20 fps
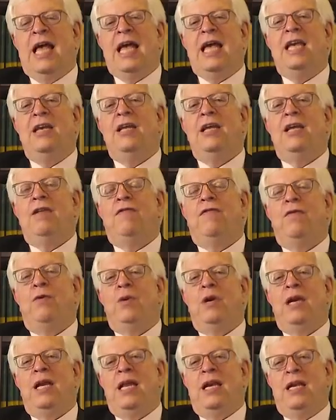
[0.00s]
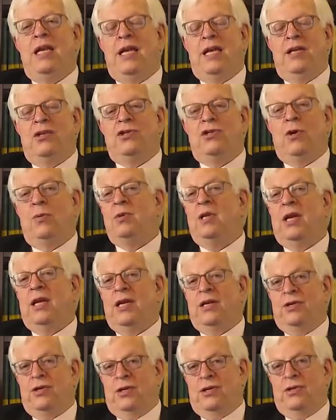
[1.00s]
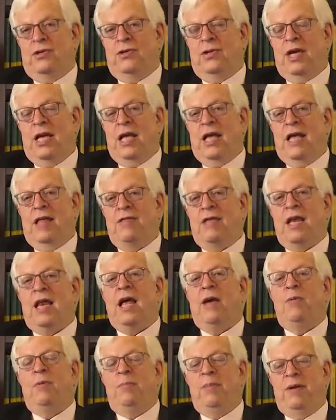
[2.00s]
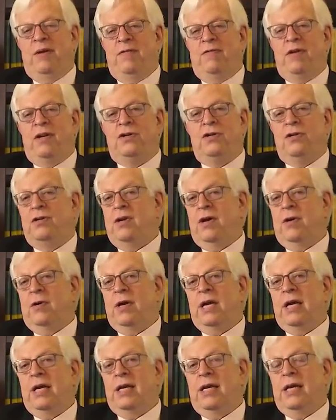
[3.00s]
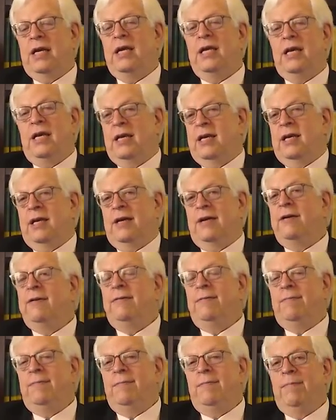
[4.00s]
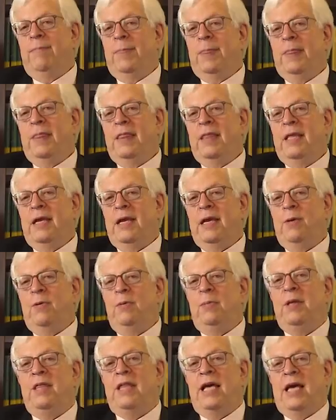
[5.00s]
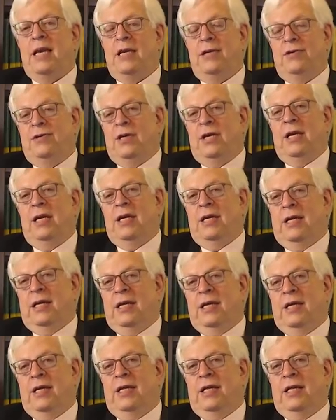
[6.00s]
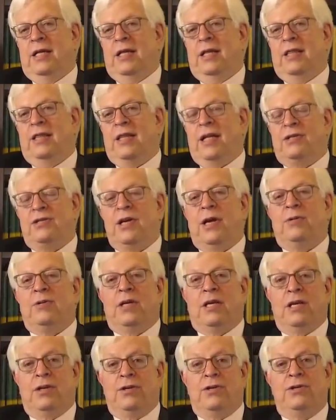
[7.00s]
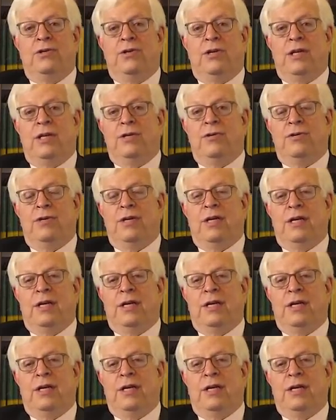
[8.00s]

Indian food in India is so delicious that I would be a vegetarian in India. It would be that easy. That's how delicious it is.